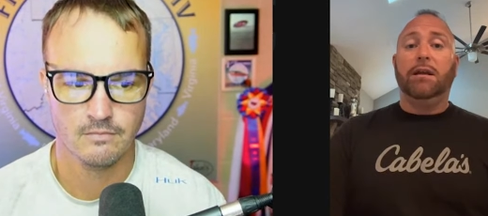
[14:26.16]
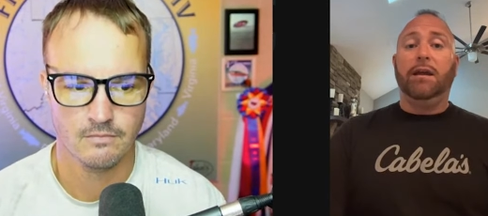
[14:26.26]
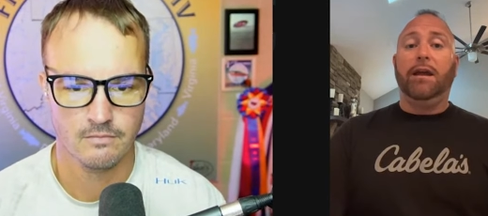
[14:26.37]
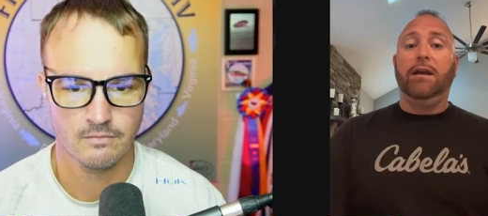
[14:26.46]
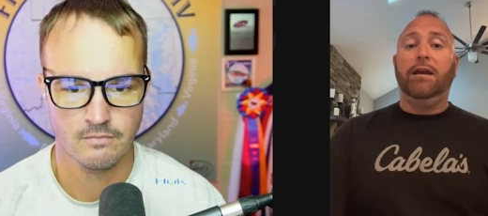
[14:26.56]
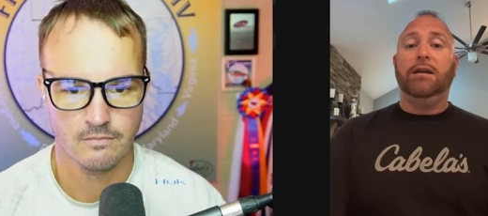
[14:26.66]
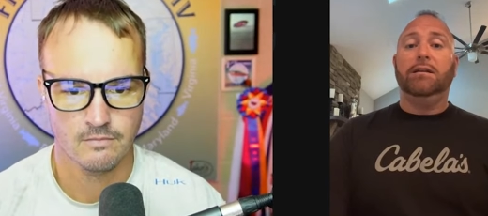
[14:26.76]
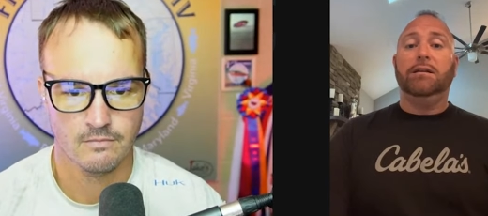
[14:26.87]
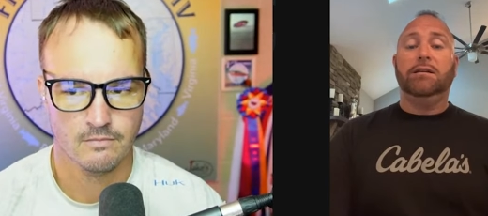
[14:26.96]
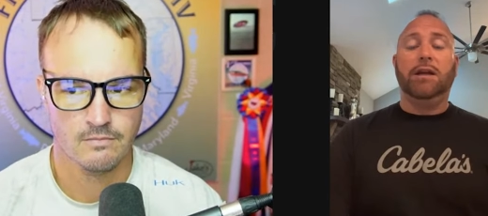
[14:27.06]

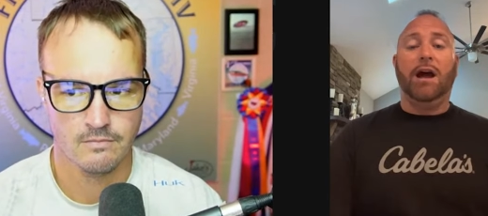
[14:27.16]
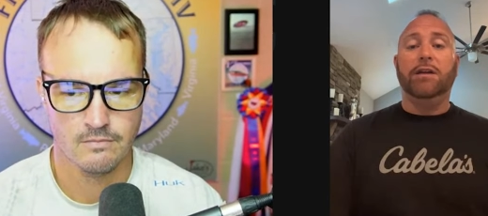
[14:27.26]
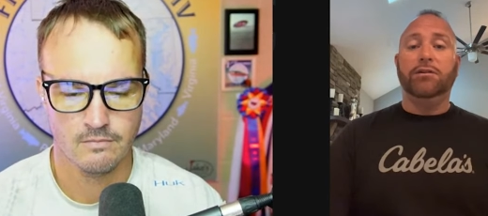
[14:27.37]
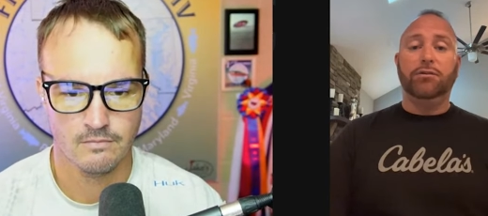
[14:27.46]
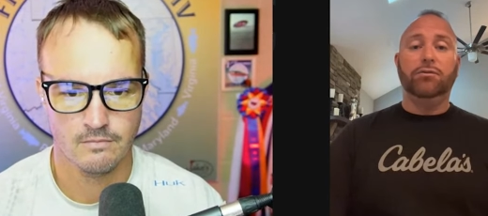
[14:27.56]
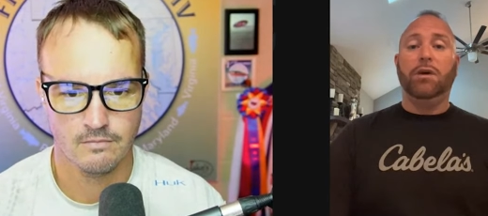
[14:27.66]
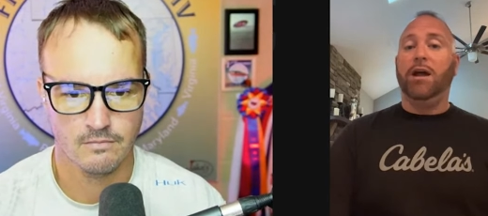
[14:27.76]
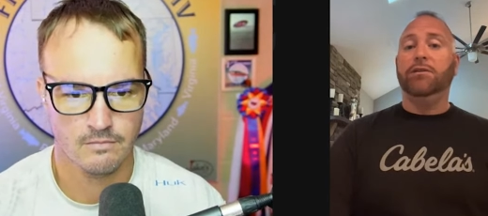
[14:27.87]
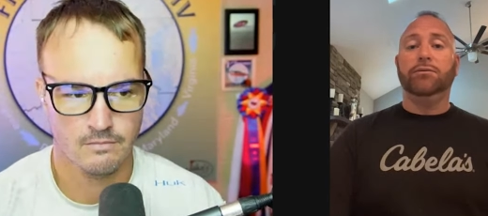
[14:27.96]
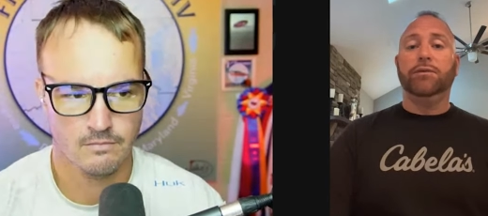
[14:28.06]
Speaker 1: and I knew I
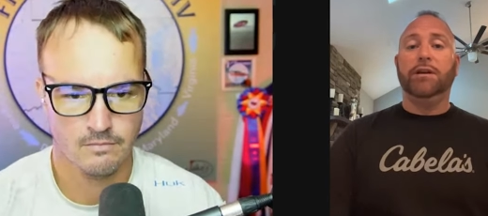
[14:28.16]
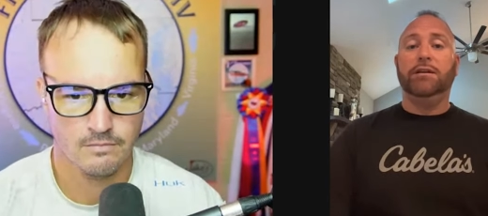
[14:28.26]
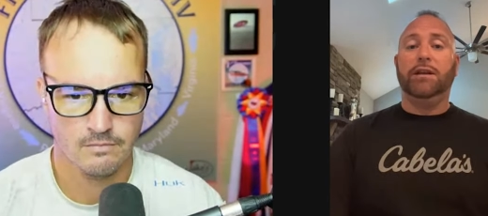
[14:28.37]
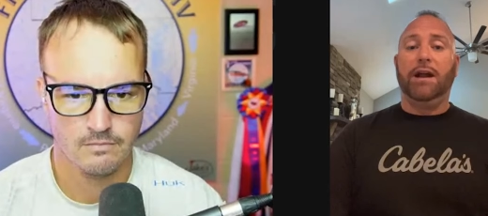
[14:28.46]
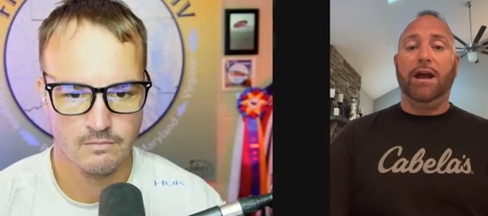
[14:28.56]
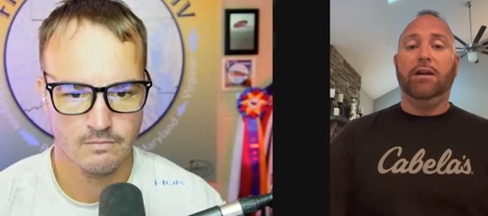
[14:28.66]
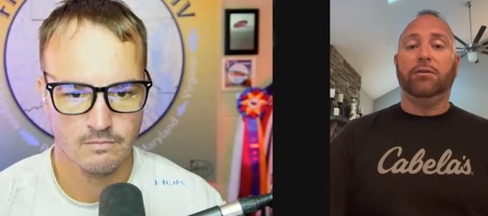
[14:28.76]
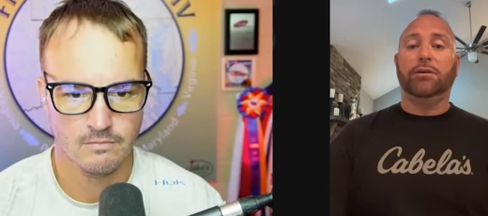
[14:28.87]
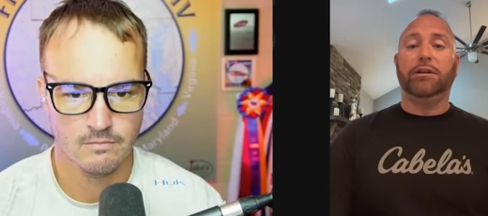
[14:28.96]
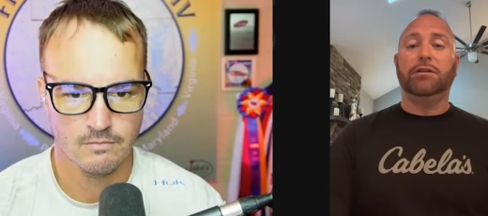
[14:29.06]
knew then that I had a
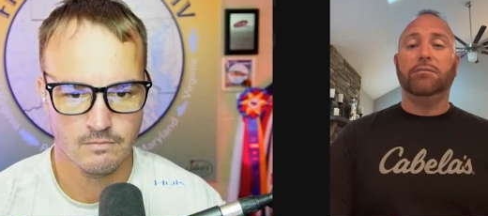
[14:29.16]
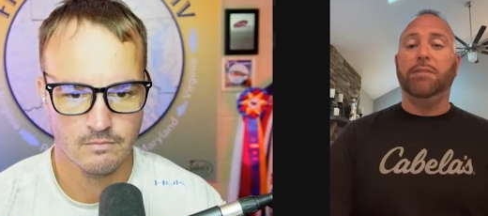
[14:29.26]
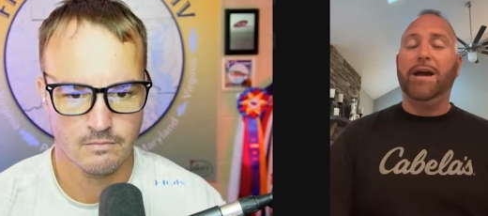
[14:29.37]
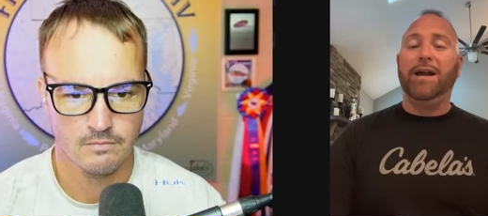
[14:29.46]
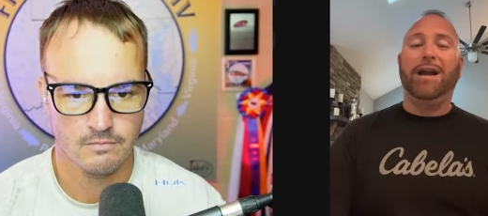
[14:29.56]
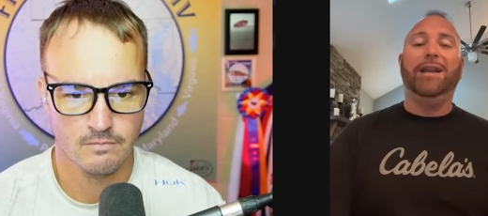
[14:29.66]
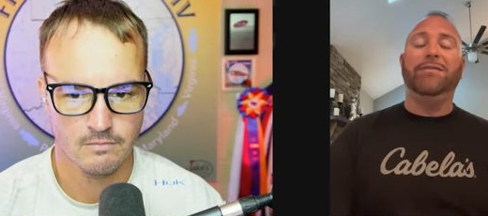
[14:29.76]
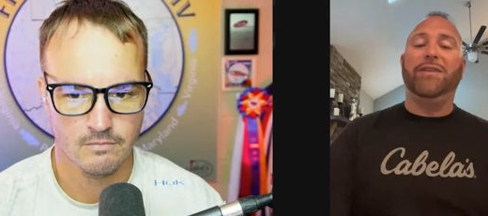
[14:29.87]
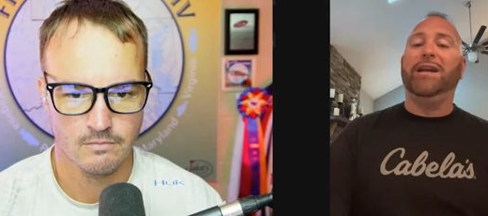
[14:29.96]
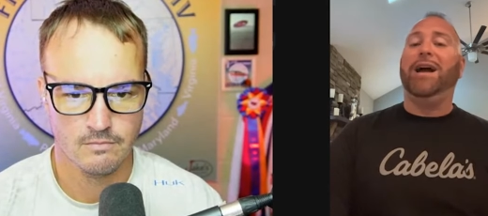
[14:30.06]
really good bag. I didn't
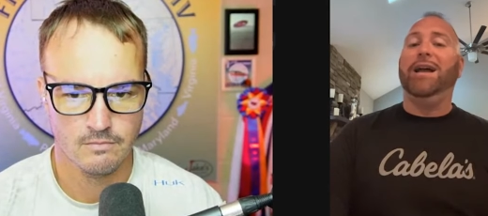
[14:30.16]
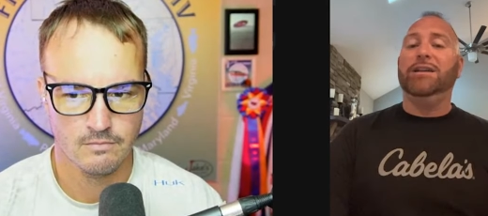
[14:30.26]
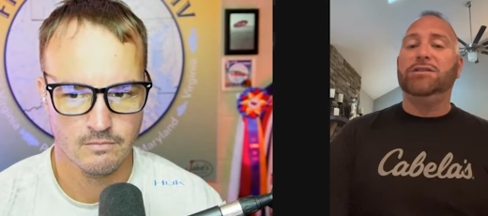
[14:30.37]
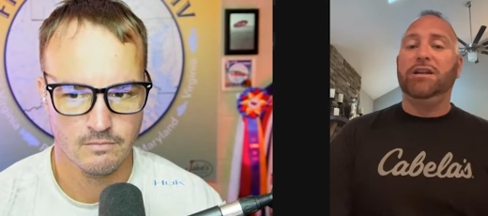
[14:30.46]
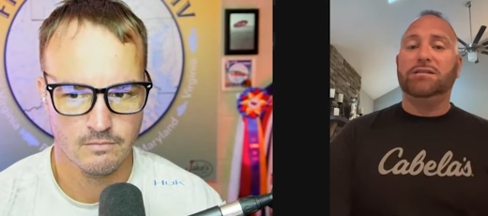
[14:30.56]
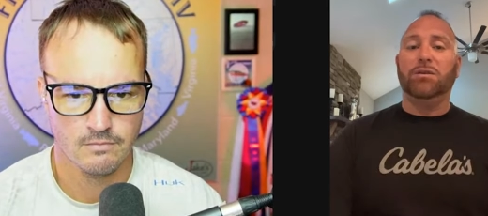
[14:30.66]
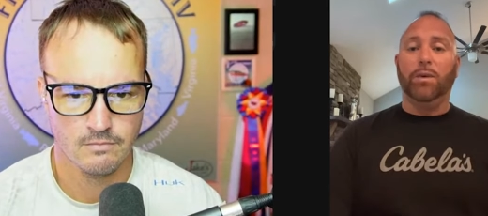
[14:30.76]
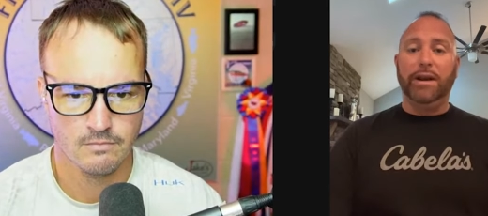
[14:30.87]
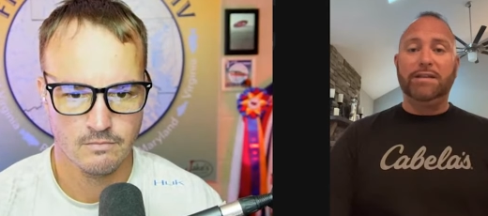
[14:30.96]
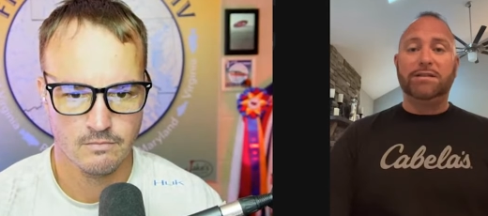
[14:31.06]
think I had a chance to
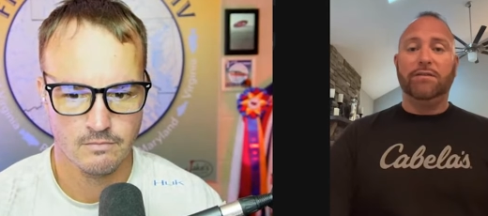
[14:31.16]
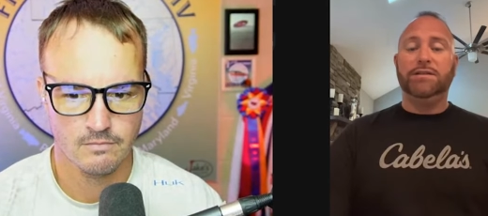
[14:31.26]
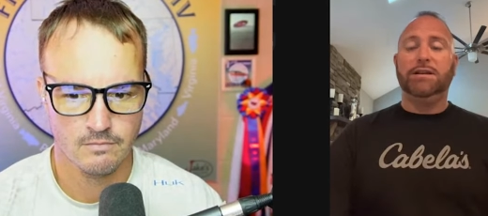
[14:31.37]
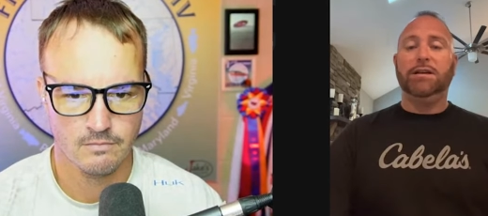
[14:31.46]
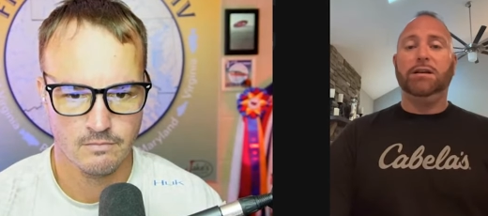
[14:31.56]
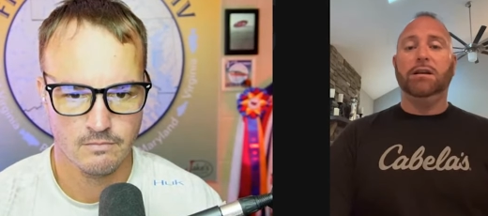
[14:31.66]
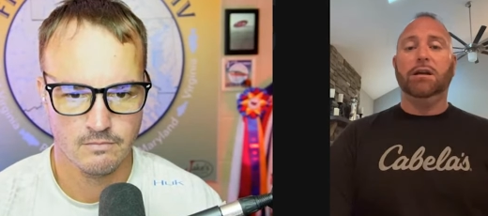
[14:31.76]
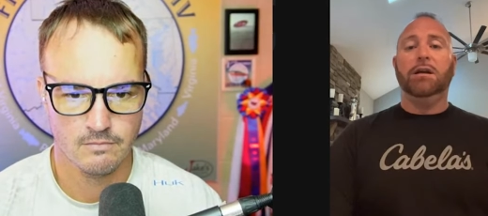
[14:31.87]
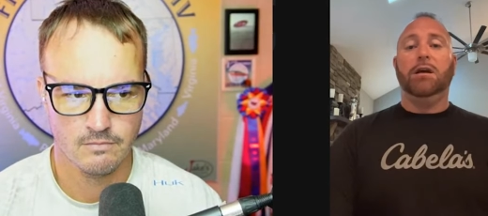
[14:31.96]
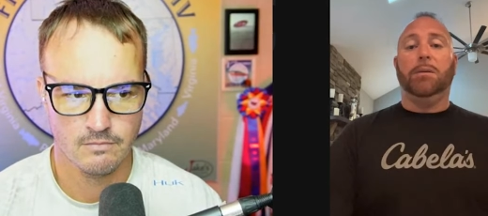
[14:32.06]
win at seventeen,
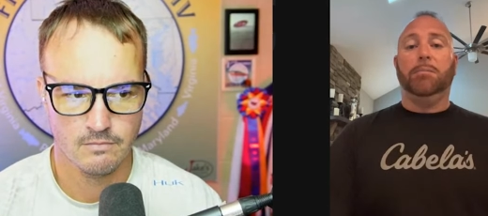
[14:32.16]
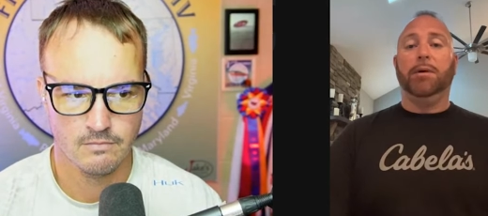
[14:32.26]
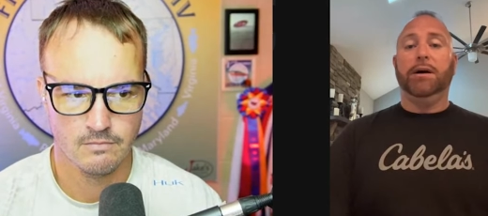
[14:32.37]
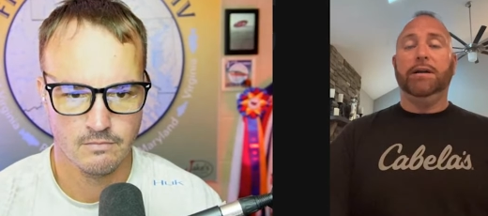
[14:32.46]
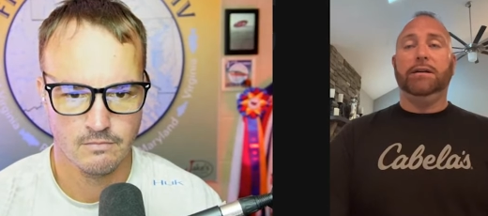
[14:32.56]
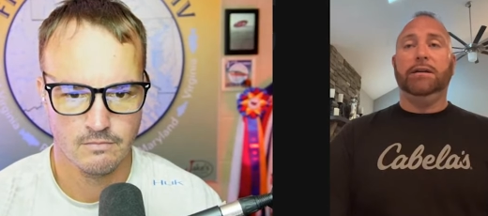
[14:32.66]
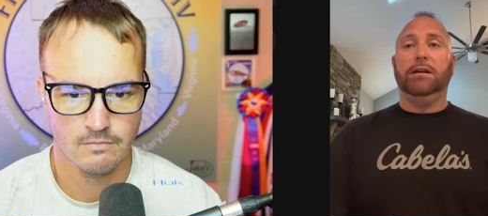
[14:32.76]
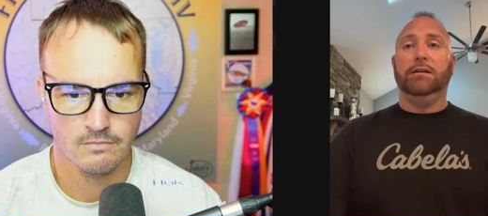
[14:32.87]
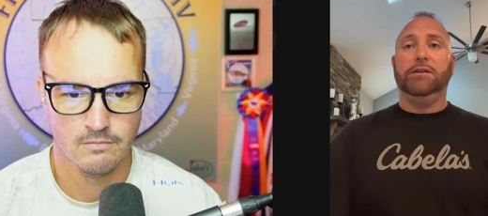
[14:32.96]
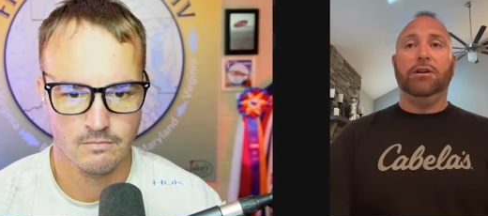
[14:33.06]
but
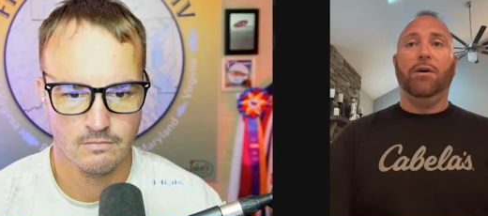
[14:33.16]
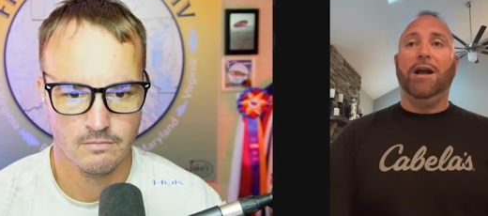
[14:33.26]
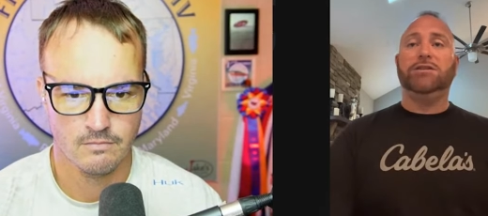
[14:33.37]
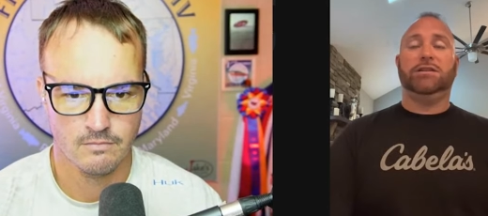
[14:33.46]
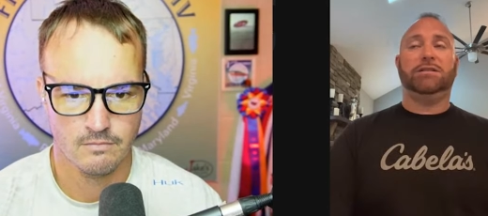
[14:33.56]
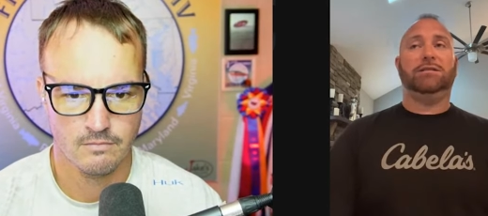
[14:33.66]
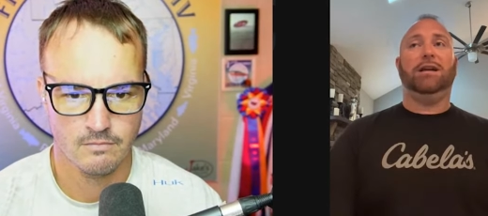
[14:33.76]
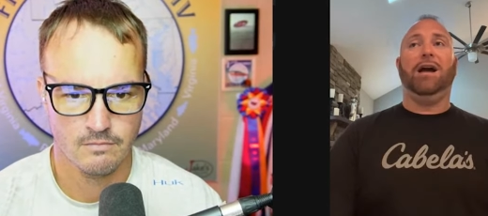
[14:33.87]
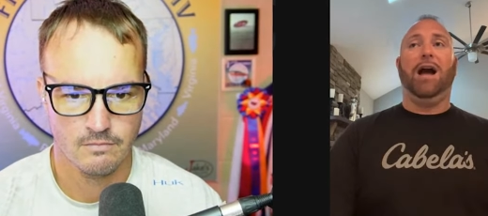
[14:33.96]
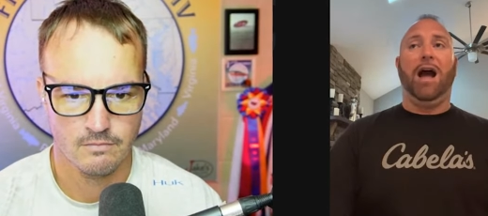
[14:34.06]
you know I just
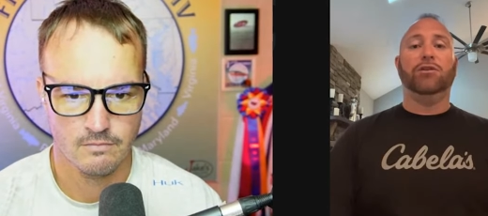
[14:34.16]
I